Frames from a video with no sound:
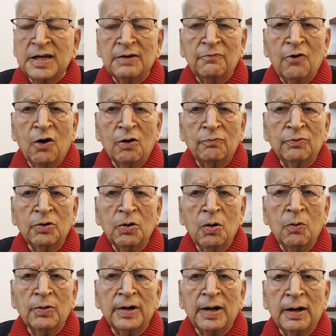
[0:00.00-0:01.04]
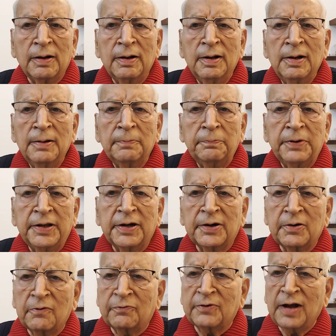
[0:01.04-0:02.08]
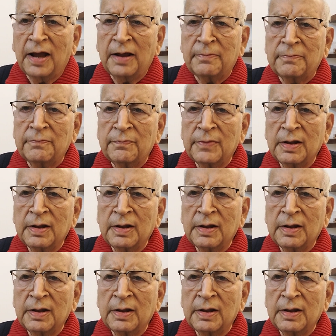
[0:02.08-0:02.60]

evolved over a period of time.